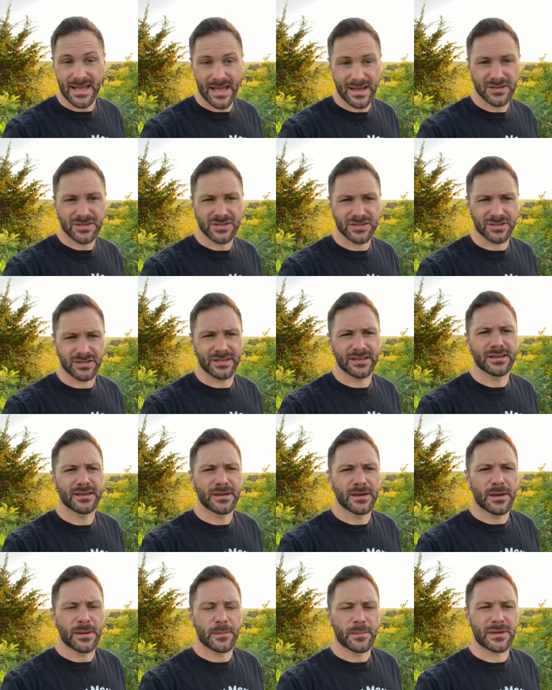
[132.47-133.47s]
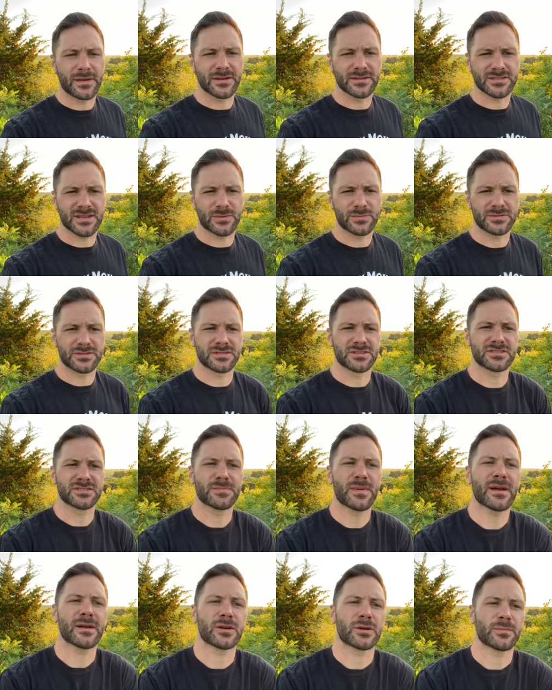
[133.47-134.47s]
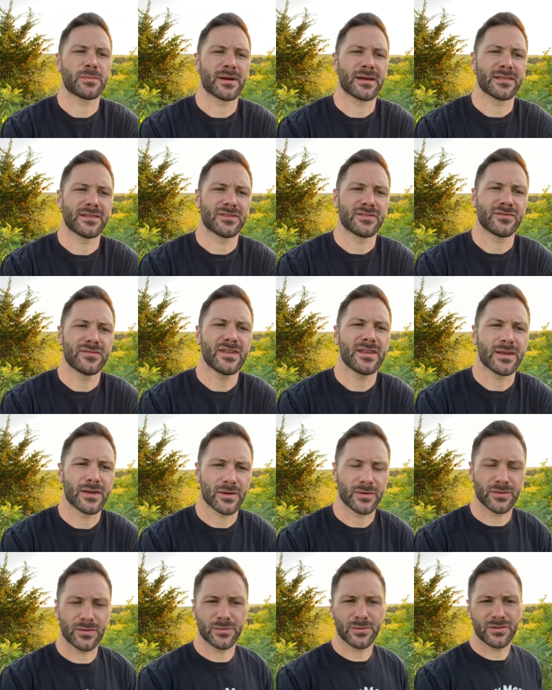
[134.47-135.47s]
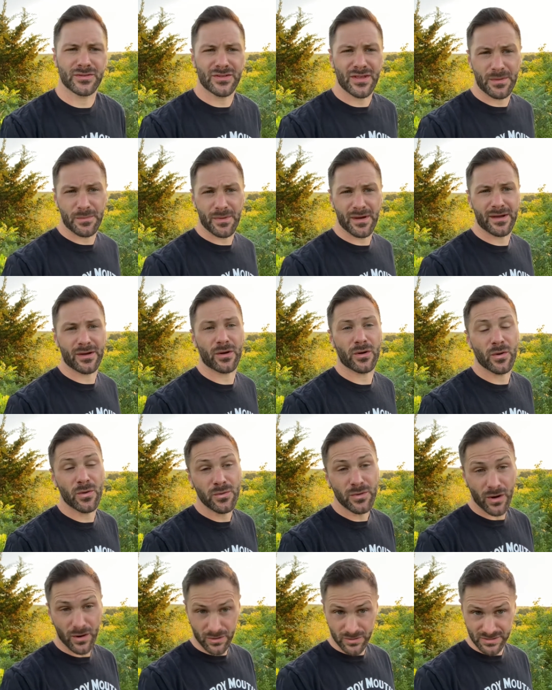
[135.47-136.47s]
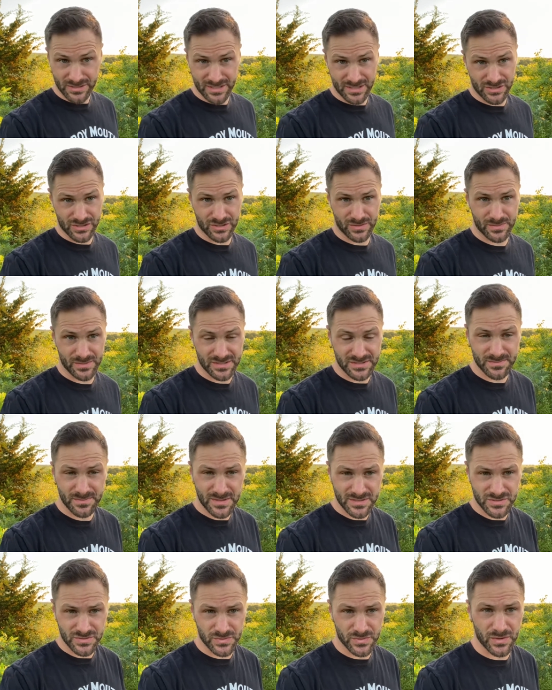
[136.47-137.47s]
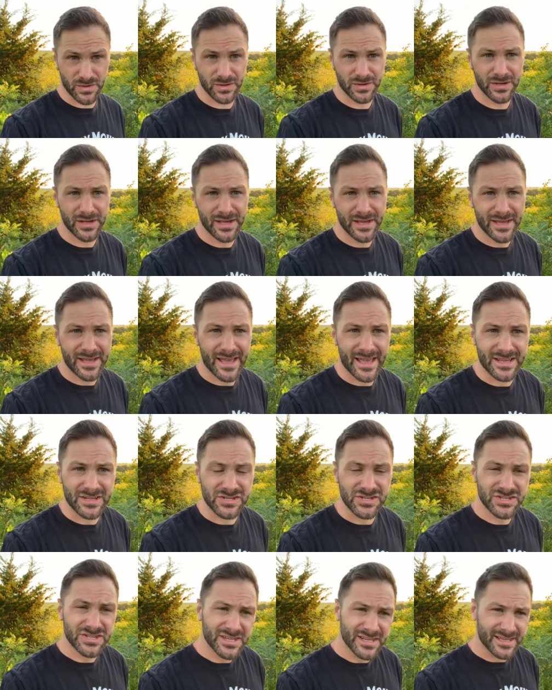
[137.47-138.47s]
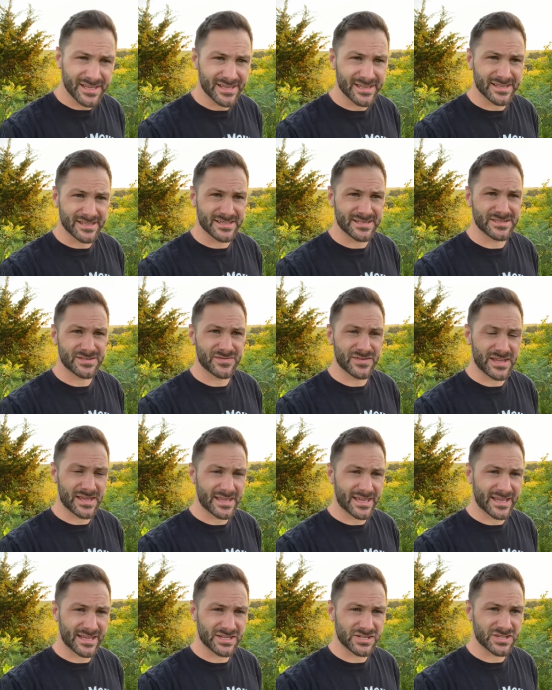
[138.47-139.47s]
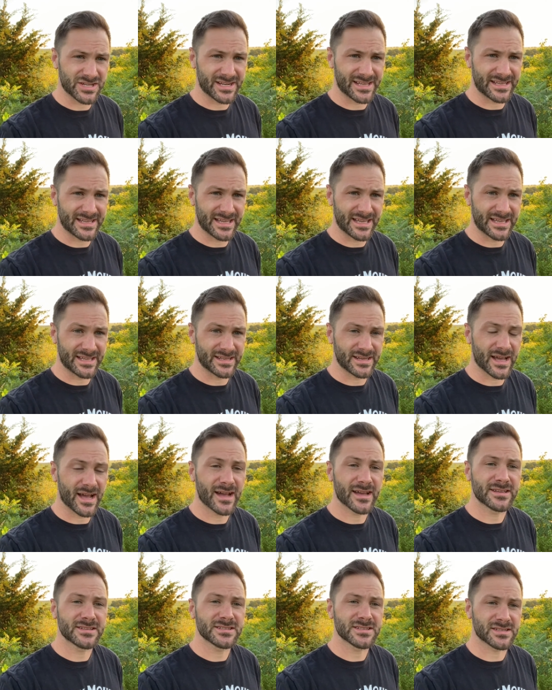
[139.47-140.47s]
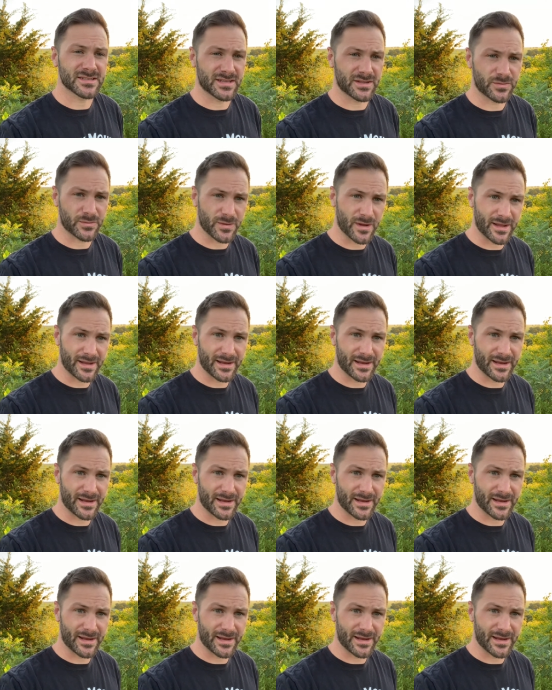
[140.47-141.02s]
Actually, because I was inspired by this video that was sent by our own art teacher, Miss Meserole, as she is vacationing in Iceland right